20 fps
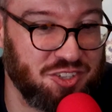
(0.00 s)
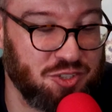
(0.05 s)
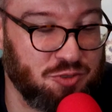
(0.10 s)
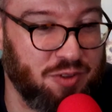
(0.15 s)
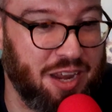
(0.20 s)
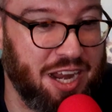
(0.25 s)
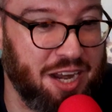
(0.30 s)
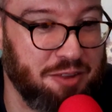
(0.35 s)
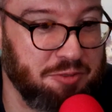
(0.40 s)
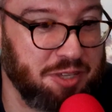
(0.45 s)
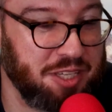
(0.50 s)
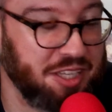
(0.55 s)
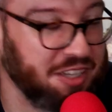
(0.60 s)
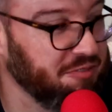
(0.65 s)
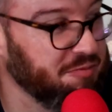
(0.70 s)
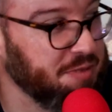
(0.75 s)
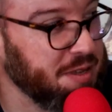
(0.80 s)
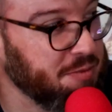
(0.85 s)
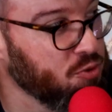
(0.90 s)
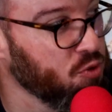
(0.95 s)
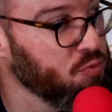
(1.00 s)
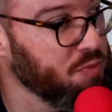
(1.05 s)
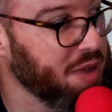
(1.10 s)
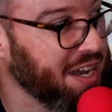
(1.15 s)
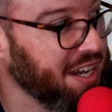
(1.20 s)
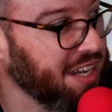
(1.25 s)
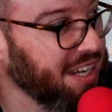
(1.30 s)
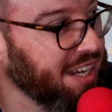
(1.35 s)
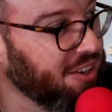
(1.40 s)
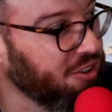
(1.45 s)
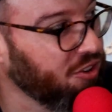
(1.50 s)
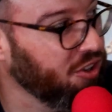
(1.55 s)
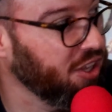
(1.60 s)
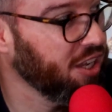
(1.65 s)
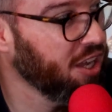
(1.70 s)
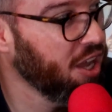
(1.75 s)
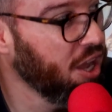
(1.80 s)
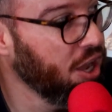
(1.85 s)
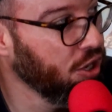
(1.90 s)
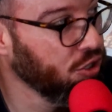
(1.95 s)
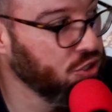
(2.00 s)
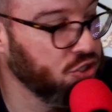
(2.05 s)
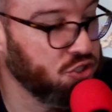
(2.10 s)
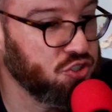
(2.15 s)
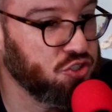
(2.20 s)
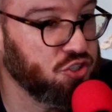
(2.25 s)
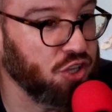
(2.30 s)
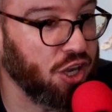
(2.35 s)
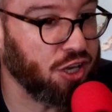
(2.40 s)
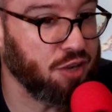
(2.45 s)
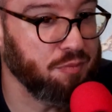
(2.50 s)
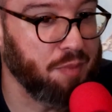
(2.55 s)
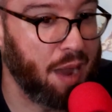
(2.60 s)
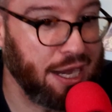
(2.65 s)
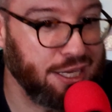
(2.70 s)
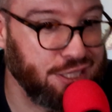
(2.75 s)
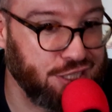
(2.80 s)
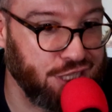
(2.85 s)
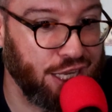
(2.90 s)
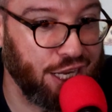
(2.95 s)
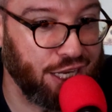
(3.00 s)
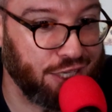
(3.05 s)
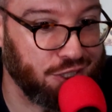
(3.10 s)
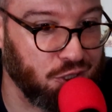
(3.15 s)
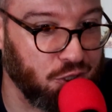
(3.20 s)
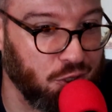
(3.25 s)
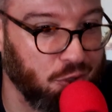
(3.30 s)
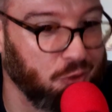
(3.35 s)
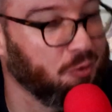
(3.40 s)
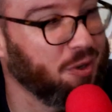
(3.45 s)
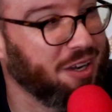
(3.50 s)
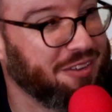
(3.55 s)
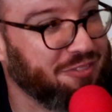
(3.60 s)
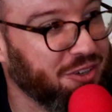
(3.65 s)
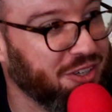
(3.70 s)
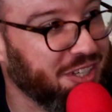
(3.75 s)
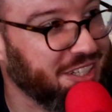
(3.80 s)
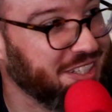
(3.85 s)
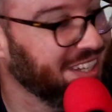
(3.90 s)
just randomly give people money or like suck my dick or whatever he